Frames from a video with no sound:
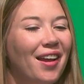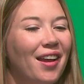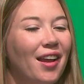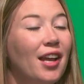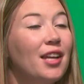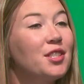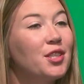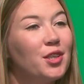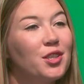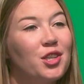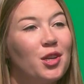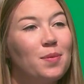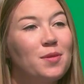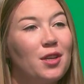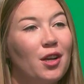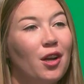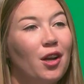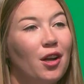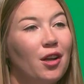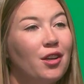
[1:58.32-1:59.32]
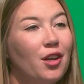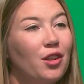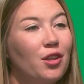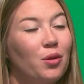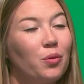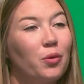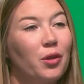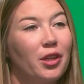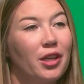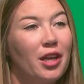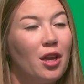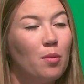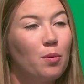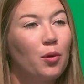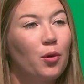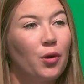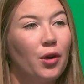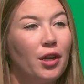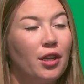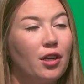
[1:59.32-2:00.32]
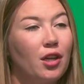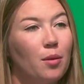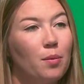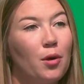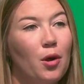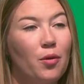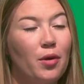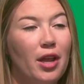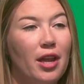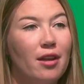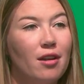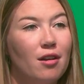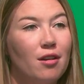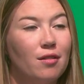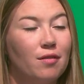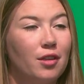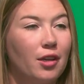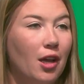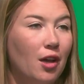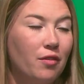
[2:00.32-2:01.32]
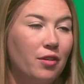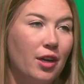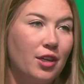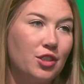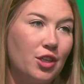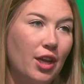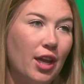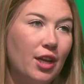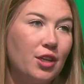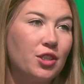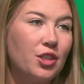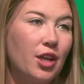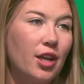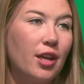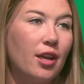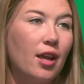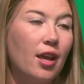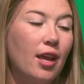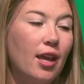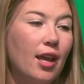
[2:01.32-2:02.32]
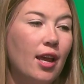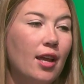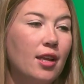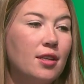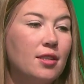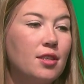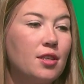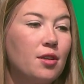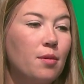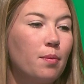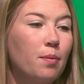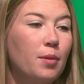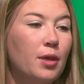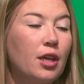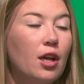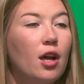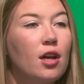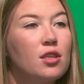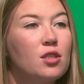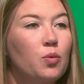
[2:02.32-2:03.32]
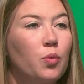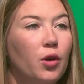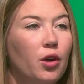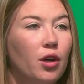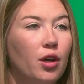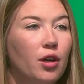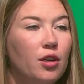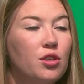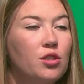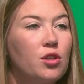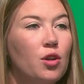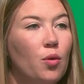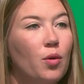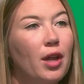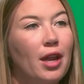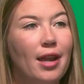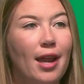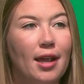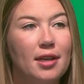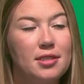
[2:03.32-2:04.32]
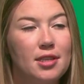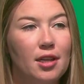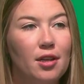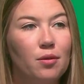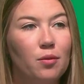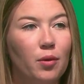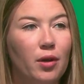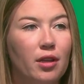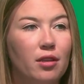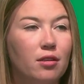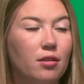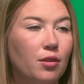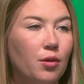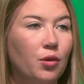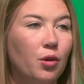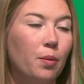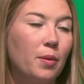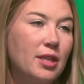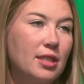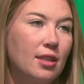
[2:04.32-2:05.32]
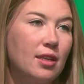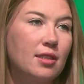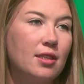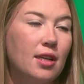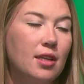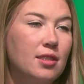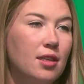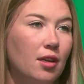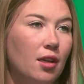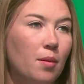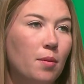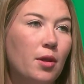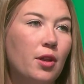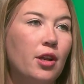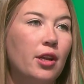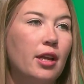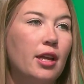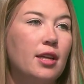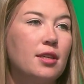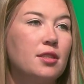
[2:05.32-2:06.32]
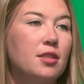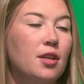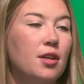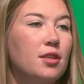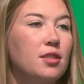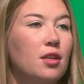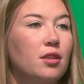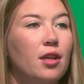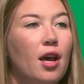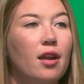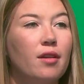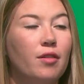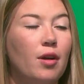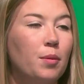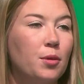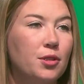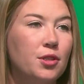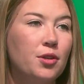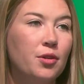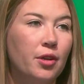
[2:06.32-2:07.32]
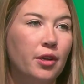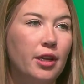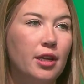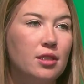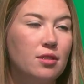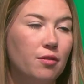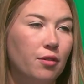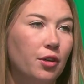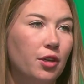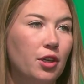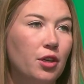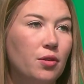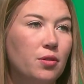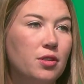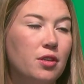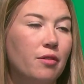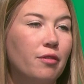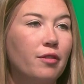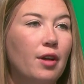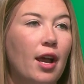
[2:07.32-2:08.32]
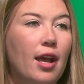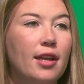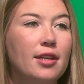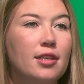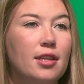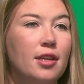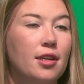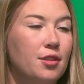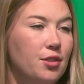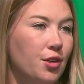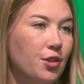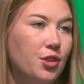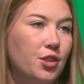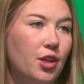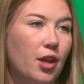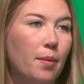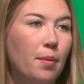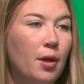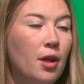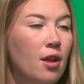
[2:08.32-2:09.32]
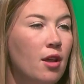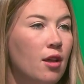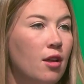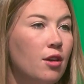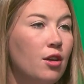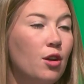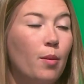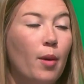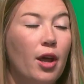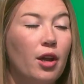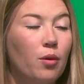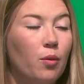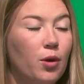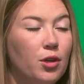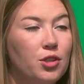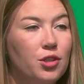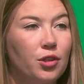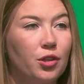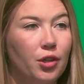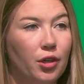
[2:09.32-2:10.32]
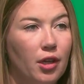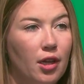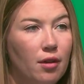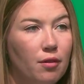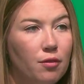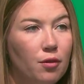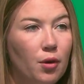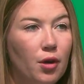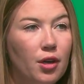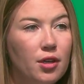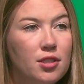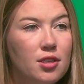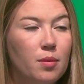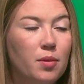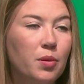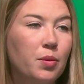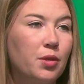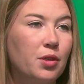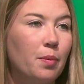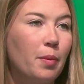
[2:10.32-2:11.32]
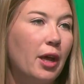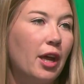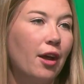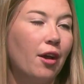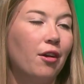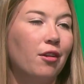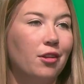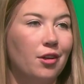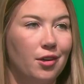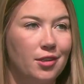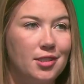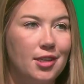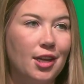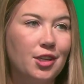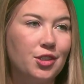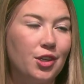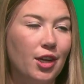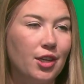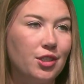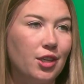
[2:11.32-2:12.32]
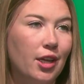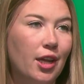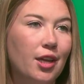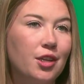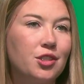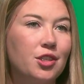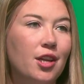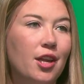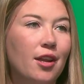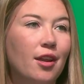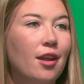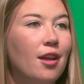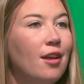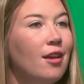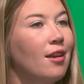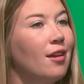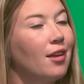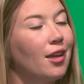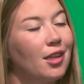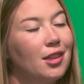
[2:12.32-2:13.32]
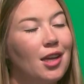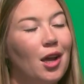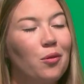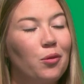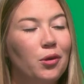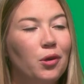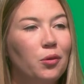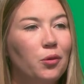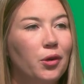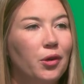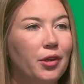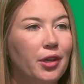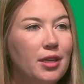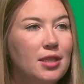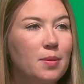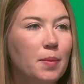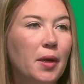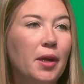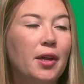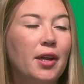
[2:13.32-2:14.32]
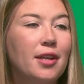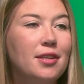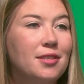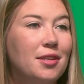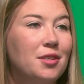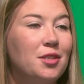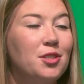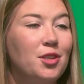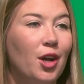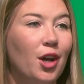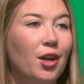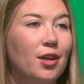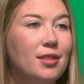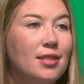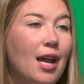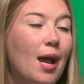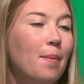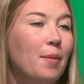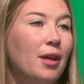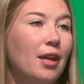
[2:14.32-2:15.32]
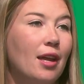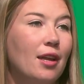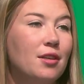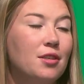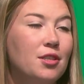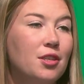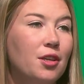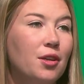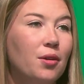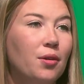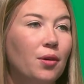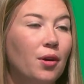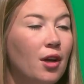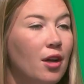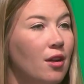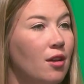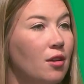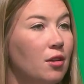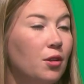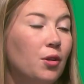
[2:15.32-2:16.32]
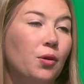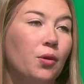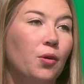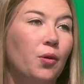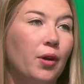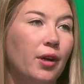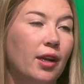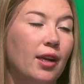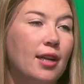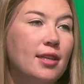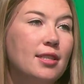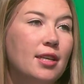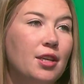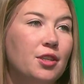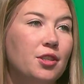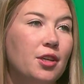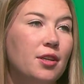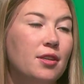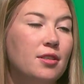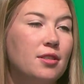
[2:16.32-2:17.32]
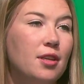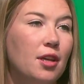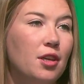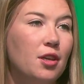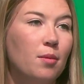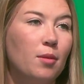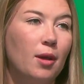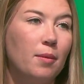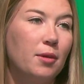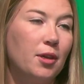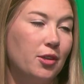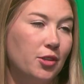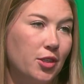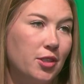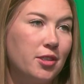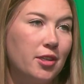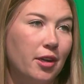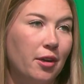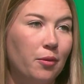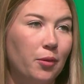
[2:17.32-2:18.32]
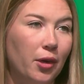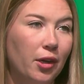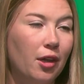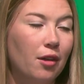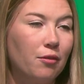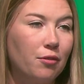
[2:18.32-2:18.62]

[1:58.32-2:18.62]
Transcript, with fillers: Internships are another really important component of the Calvin education and because we're so connected with local businesses and communities, there's a lot of opportunities for you to find an internship no matter what you're looking for to be able to pair alongside your education, get that real world experience and start tapping into local organizations that you might be interested in working